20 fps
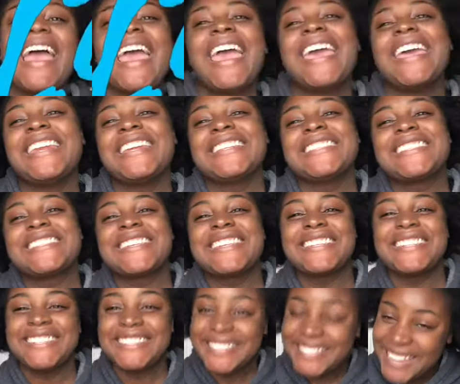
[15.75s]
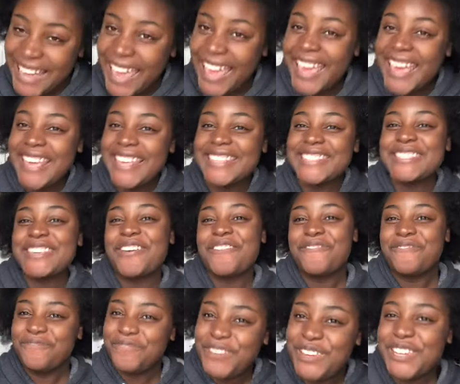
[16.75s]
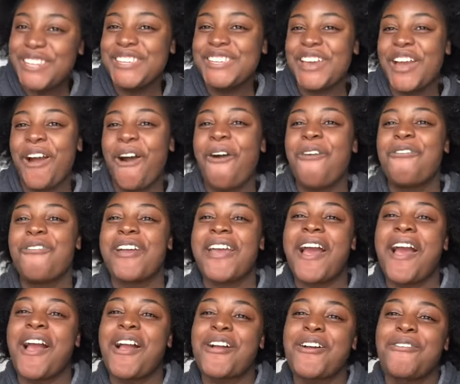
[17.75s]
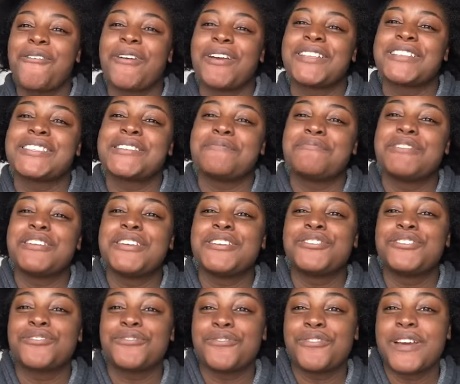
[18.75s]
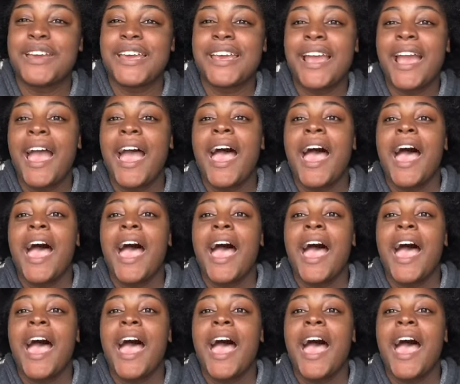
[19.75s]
and in today's video we are going to be doing